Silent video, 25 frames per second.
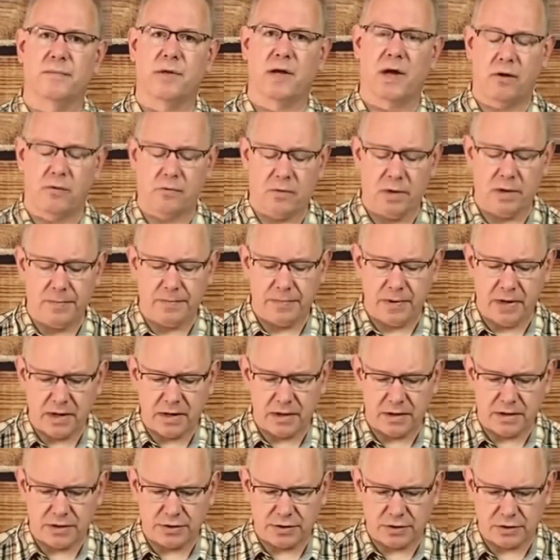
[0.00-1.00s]
A
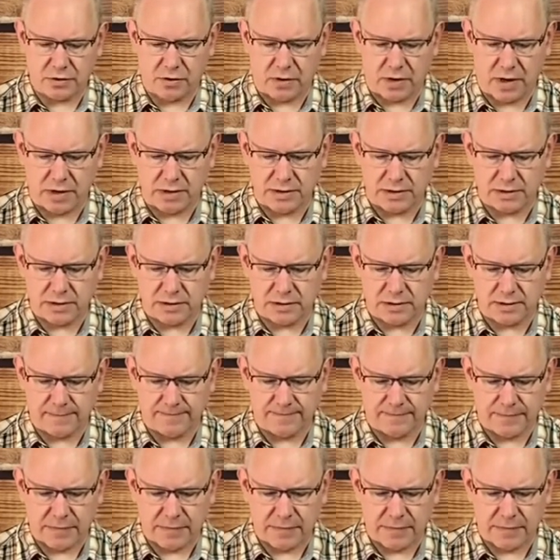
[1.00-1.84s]
repentant choice.